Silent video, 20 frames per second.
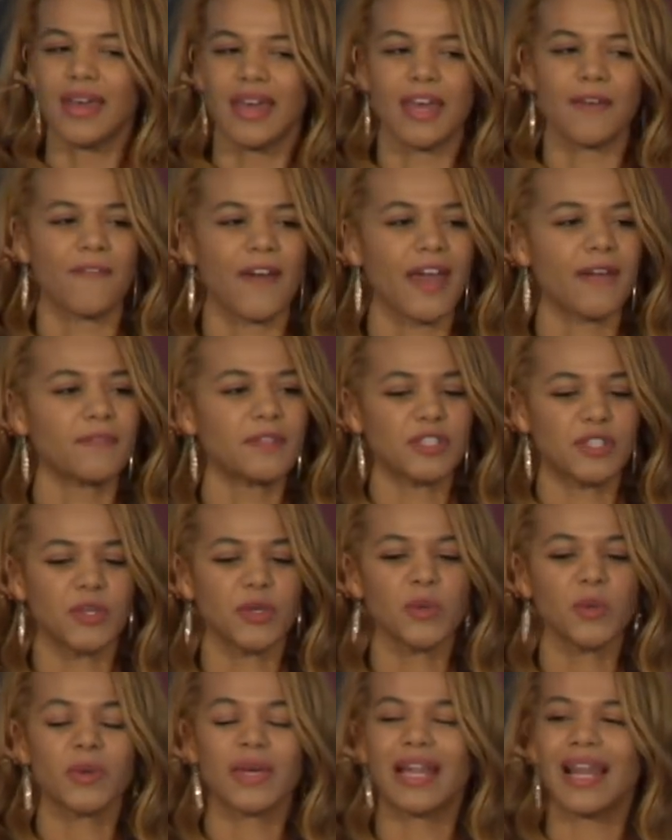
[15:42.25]
If I have
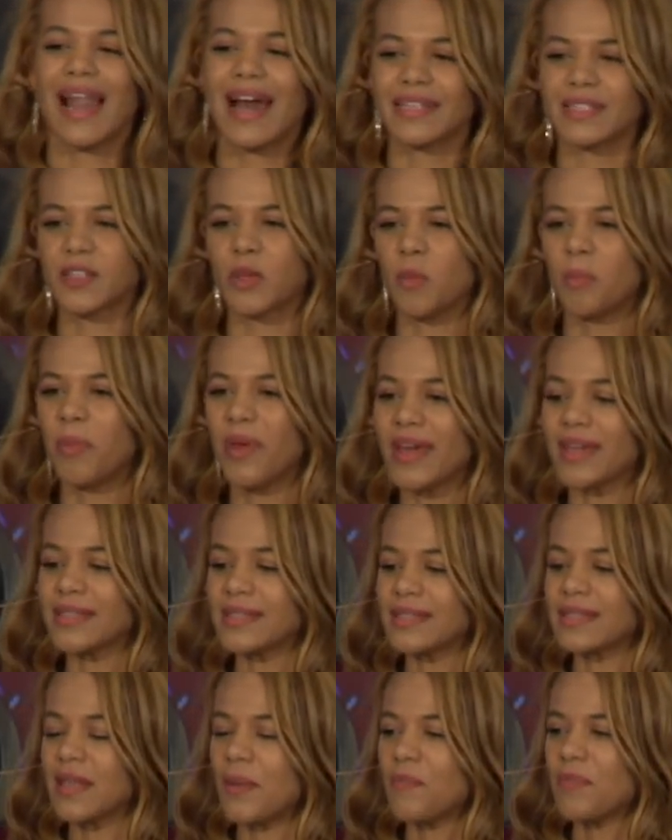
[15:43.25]
two classical
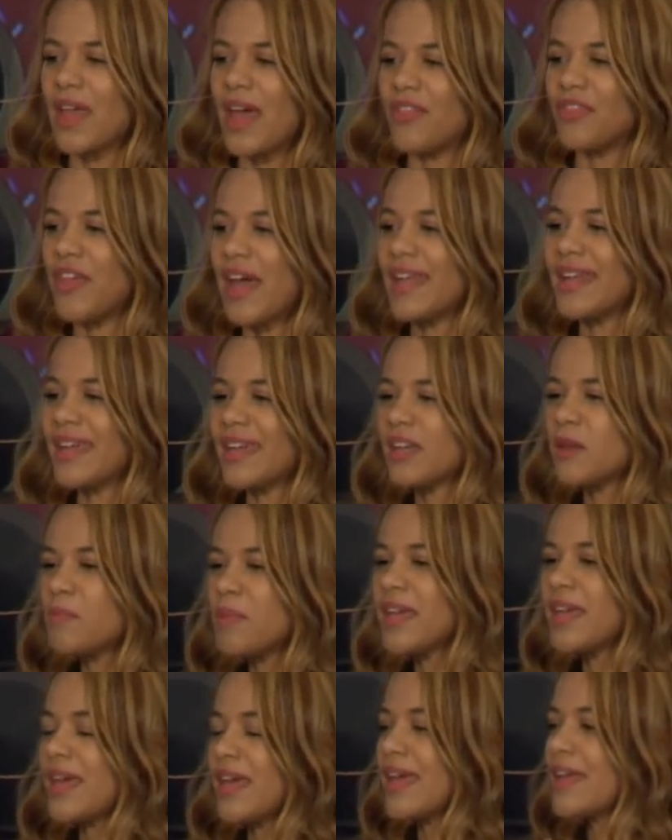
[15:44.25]
bits, then it can
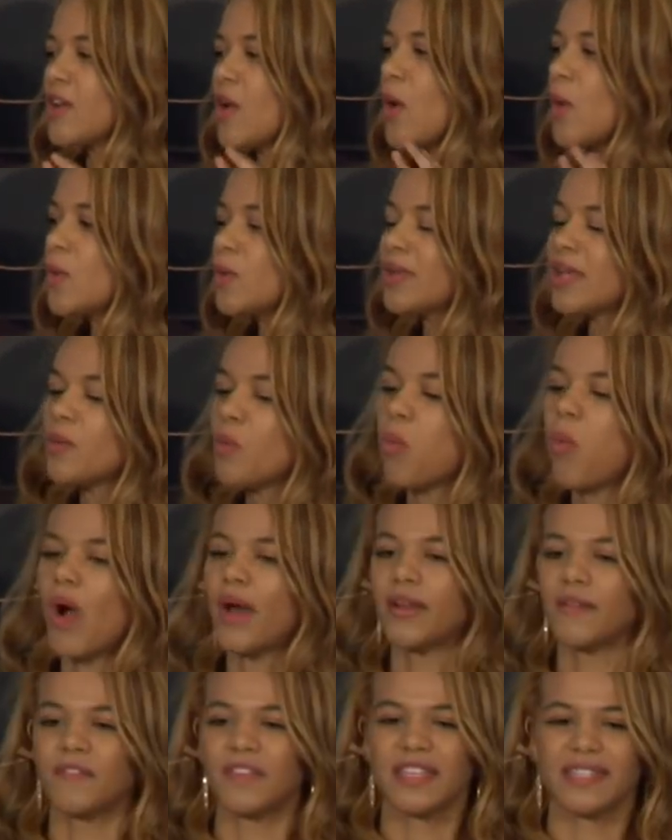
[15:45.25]
be in only
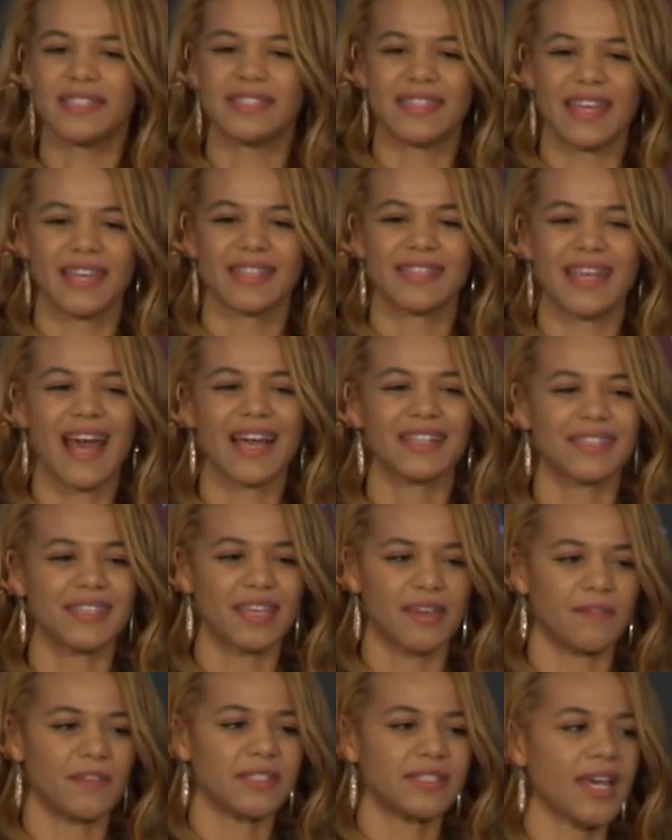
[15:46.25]
one of these states at a
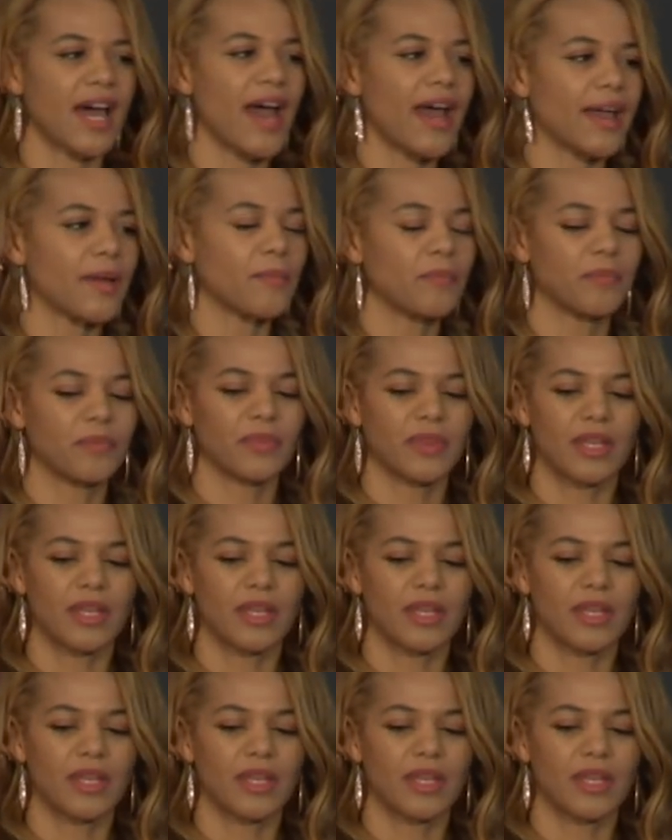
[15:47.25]
given time.